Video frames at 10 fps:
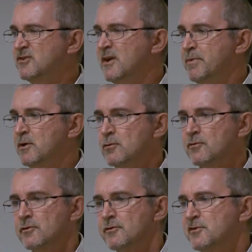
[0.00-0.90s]
typical
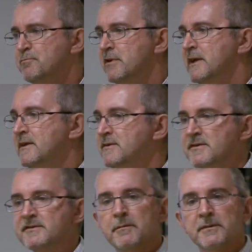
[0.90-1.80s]
sort of spring into
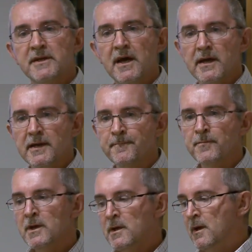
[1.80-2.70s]
summer day.
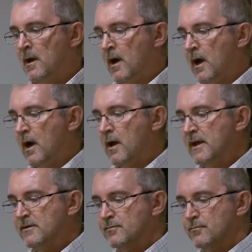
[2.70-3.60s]

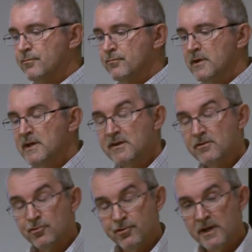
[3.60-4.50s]
It's really
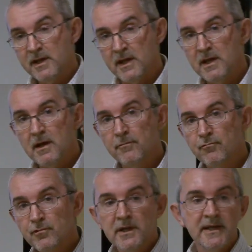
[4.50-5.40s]
tricky
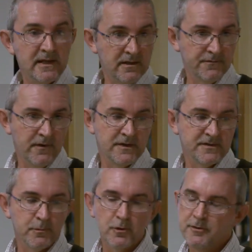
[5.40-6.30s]
and really
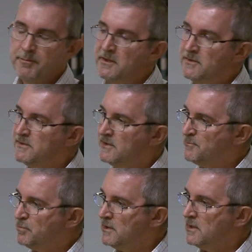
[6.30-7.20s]
inadvisable to be using these
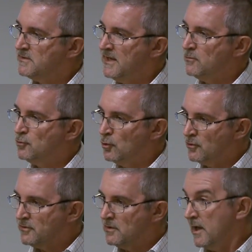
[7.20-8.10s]
products
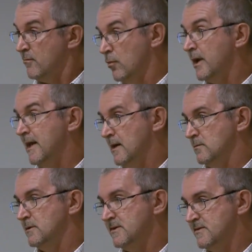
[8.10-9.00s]
outdoors like right
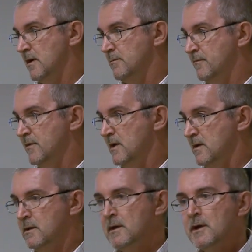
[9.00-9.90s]
now, this time of
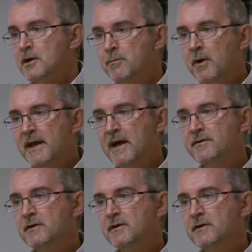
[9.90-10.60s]
year. You might have a